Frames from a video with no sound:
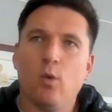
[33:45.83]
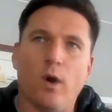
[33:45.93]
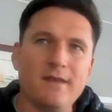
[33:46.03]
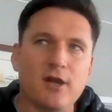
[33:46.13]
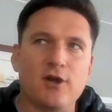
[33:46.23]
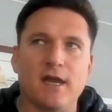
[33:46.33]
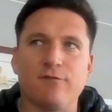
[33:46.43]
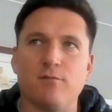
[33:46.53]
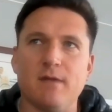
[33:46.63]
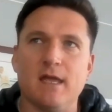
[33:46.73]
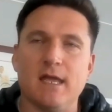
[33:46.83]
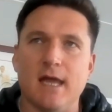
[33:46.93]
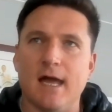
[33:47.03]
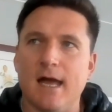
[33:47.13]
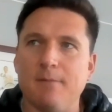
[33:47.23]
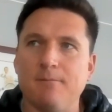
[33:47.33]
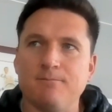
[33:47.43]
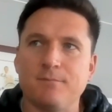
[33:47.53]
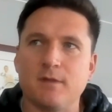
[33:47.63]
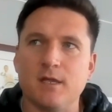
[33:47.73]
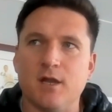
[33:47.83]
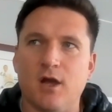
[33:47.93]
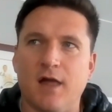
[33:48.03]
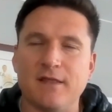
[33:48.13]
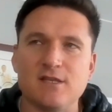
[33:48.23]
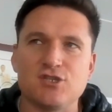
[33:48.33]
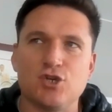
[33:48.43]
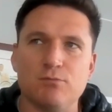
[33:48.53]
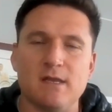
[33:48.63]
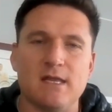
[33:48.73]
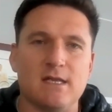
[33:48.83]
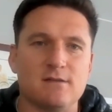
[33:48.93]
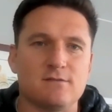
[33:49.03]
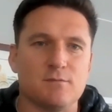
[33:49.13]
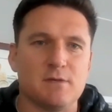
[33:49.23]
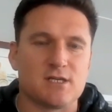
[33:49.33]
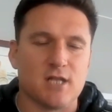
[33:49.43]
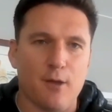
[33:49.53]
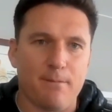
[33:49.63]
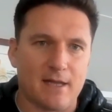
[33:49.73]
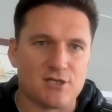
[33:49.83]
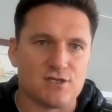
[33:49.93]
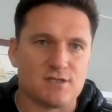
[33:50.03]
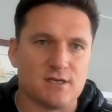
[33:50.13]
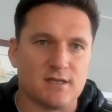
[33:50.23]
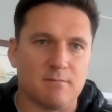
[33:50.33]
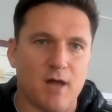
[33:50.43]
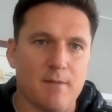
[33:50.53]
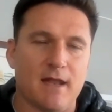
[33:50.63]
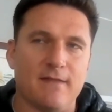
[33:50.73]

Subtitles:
One-day cricket for me. I think there's too many slow patches in it at the moment,